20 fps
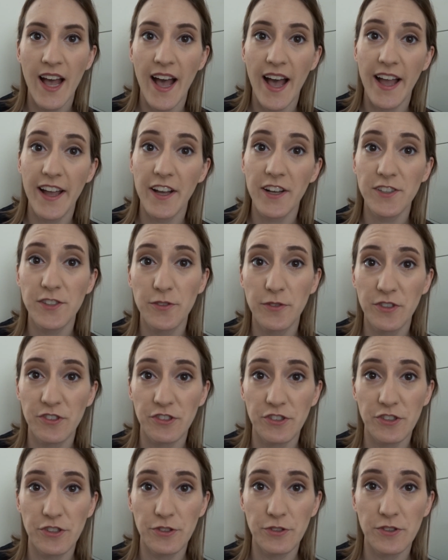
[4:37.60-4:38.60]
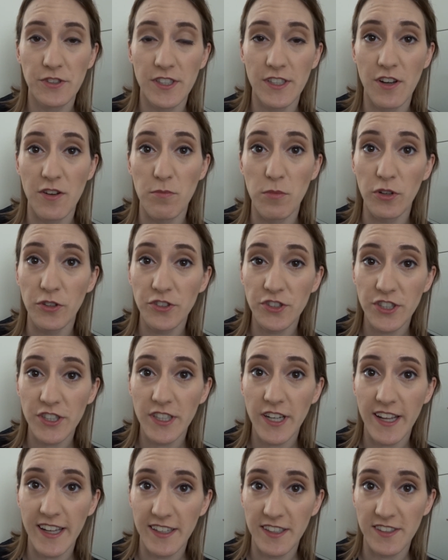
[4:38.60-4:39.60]
I also introduced an
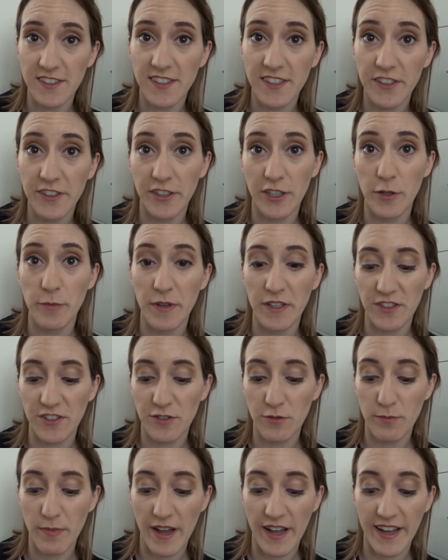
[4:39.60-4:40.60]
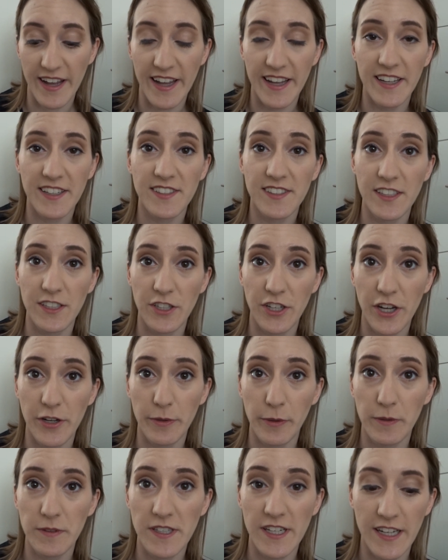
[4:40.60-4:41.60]
emulsion and a serum into my skincare
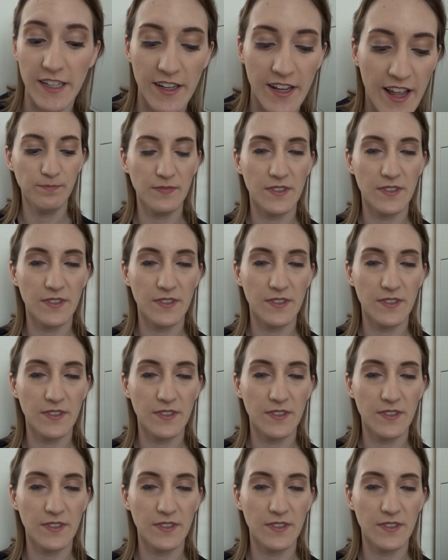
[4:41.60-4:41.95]
routine.